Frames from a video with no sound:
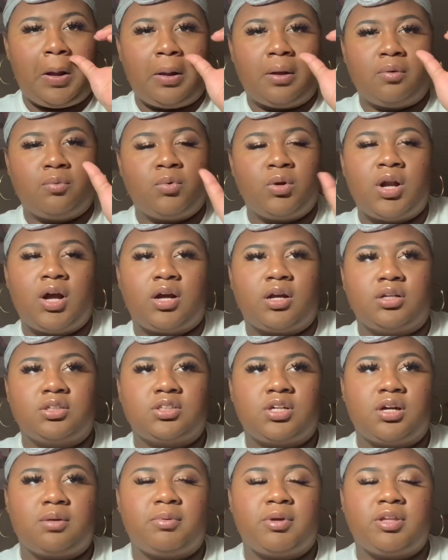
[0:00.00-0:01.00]
We're not going to
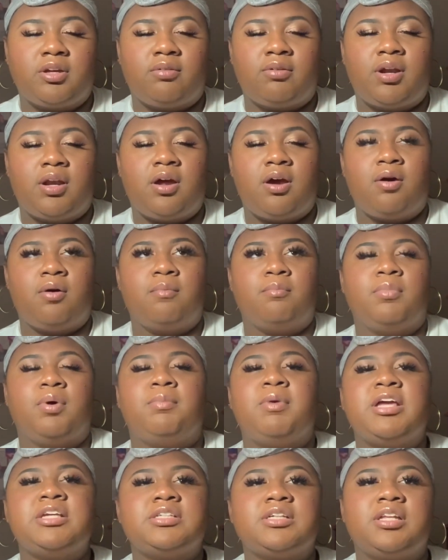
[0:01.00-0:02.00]
talk about that right now. But
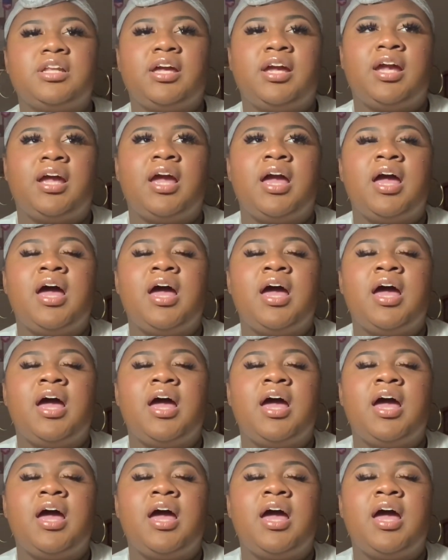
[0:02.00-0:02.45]
basically,